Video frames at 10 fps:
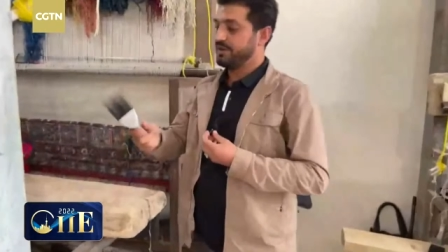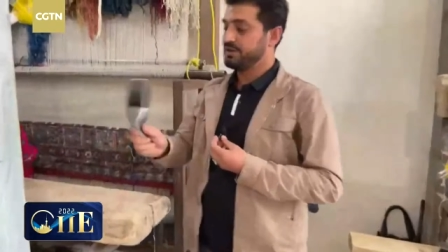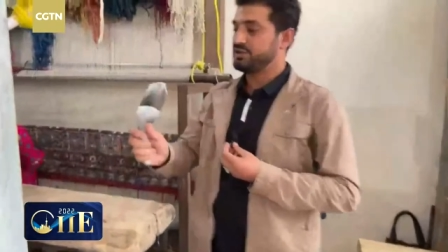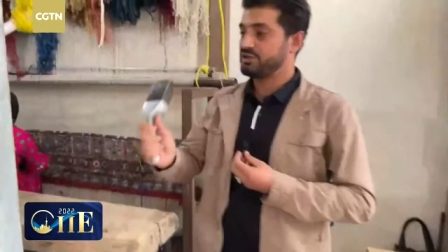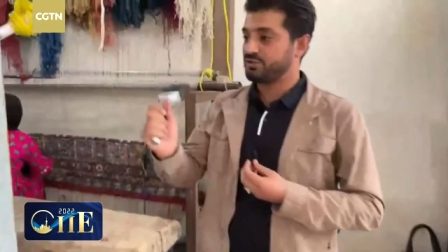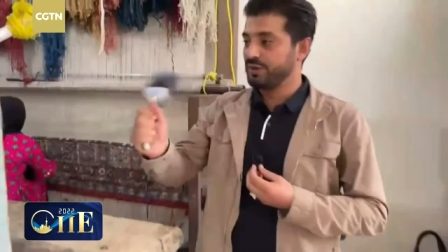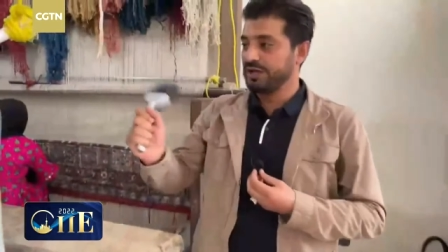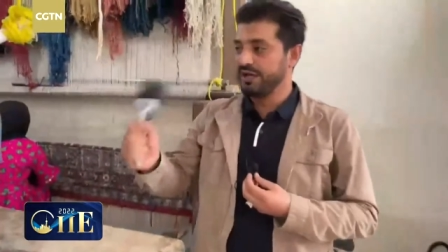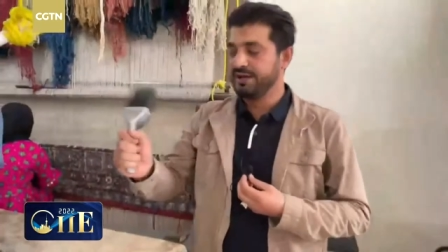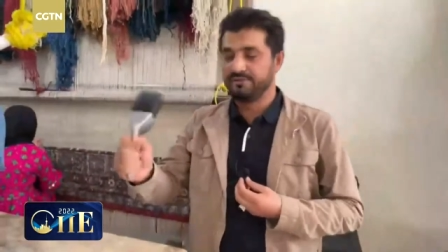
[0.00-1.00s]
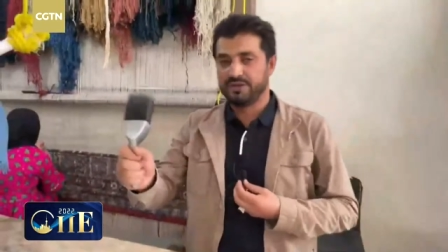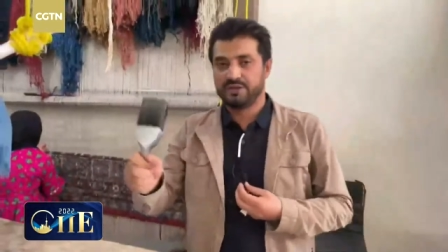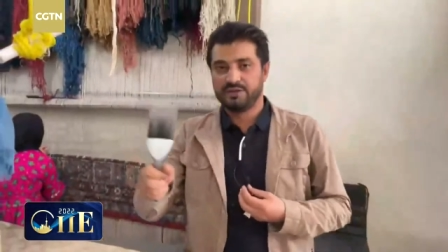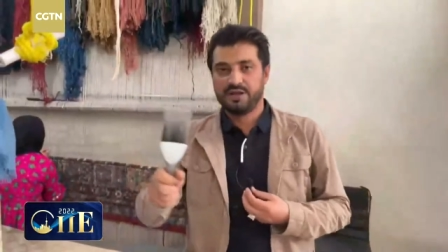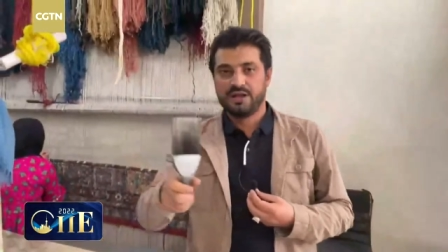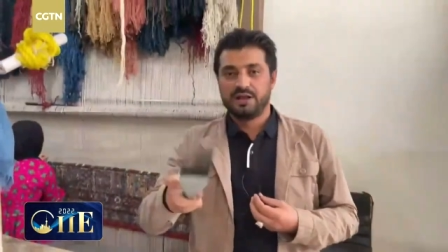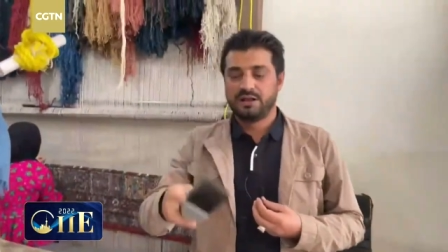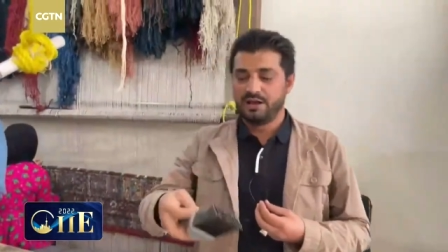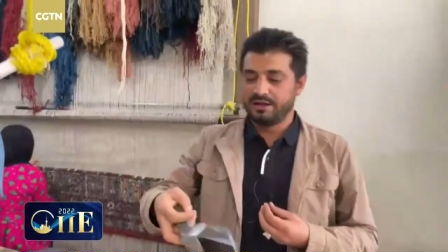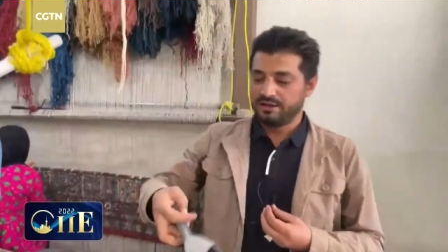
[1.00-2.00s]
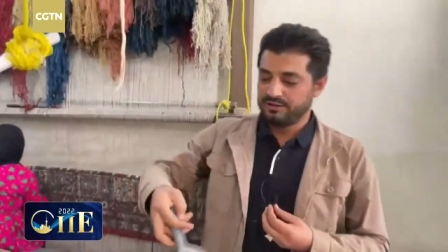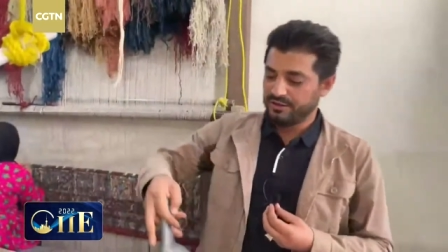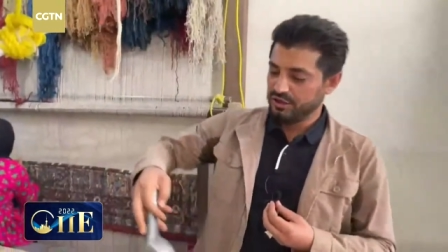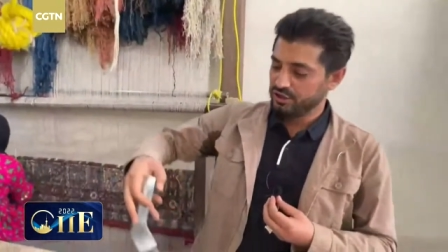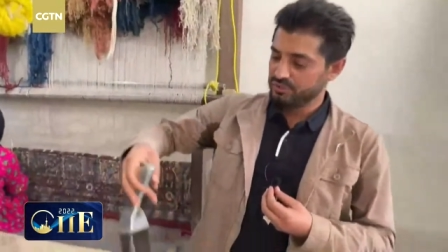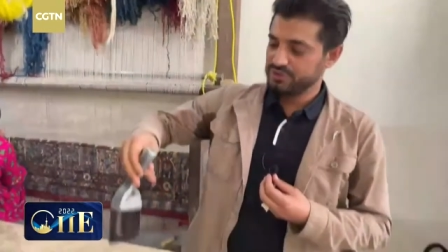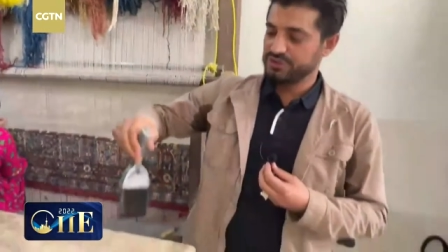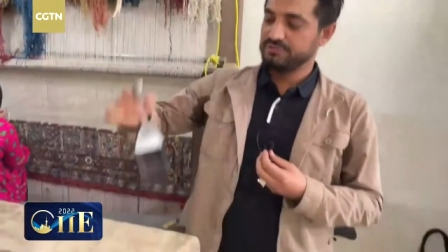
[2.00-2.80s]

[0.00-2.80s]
It's really heavy. Like they use it